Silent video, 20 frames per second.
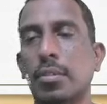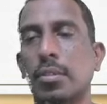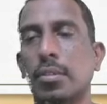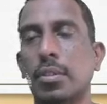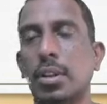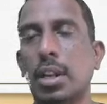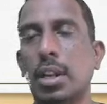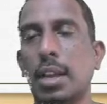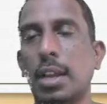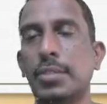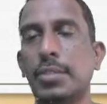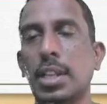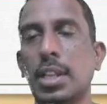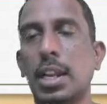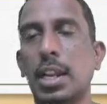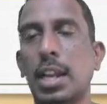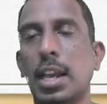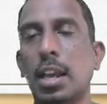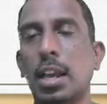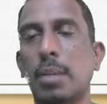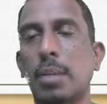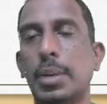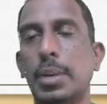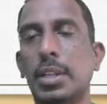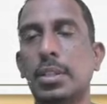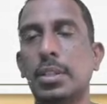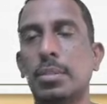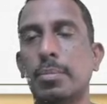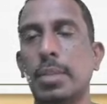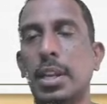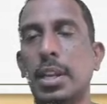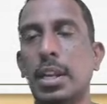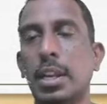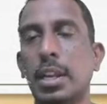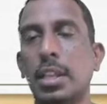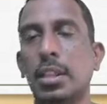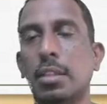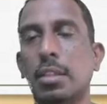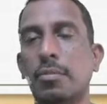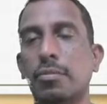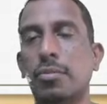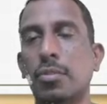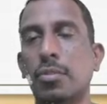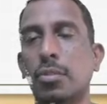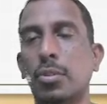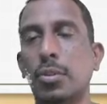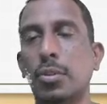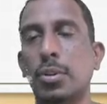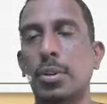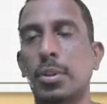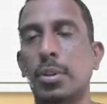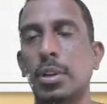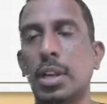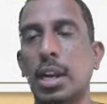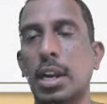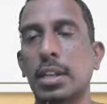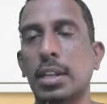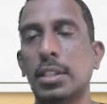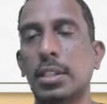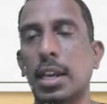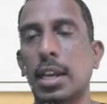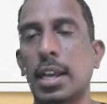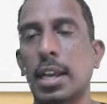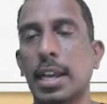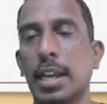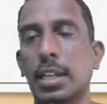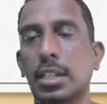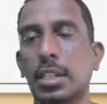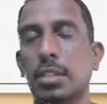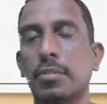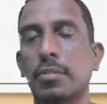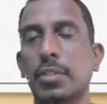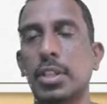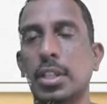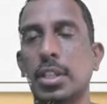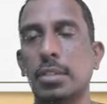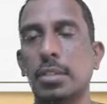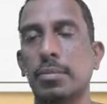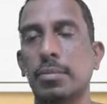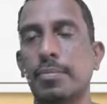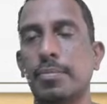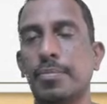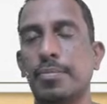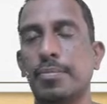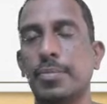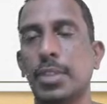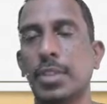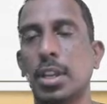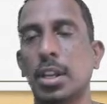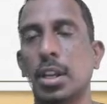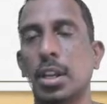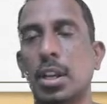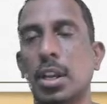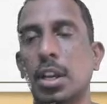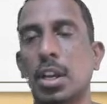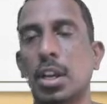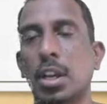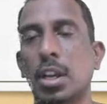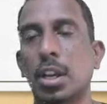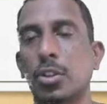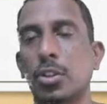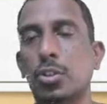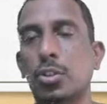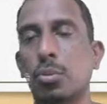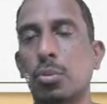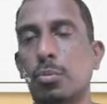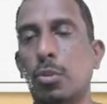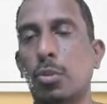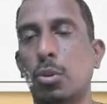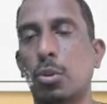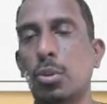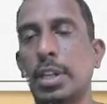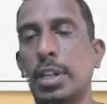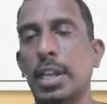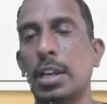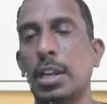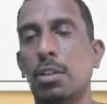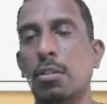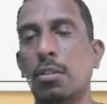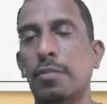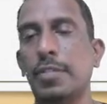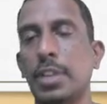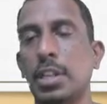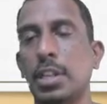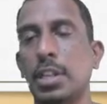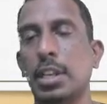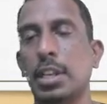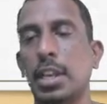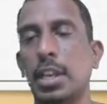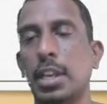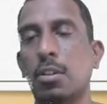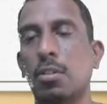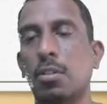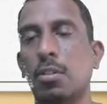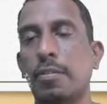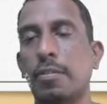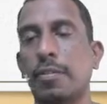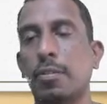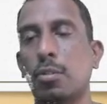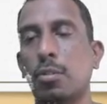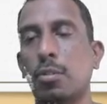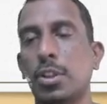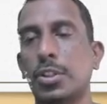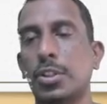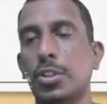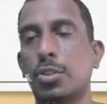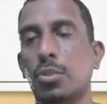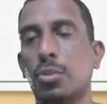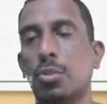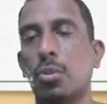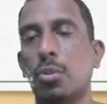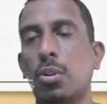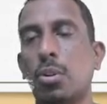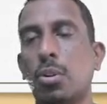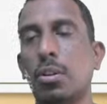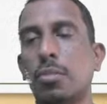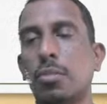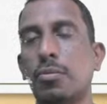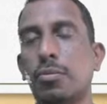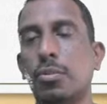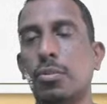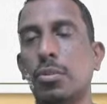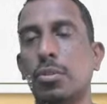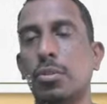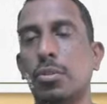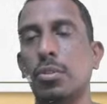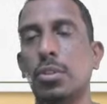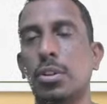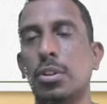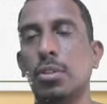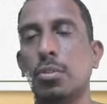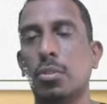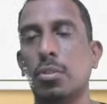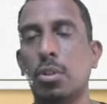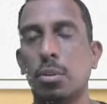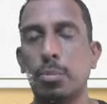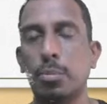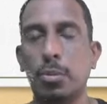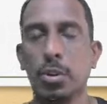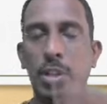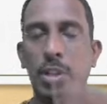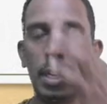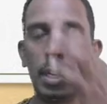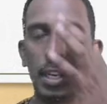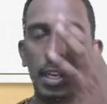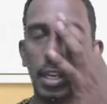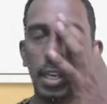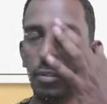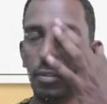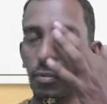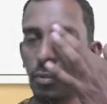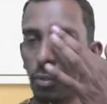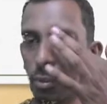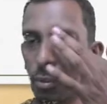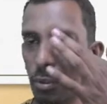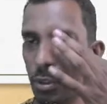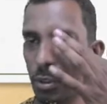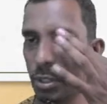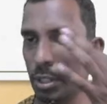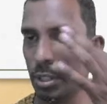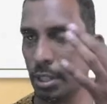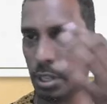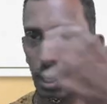lifestyle habits, mainly the food and the activity. Due to more intake of cholesterol food, carbohydrate foods, it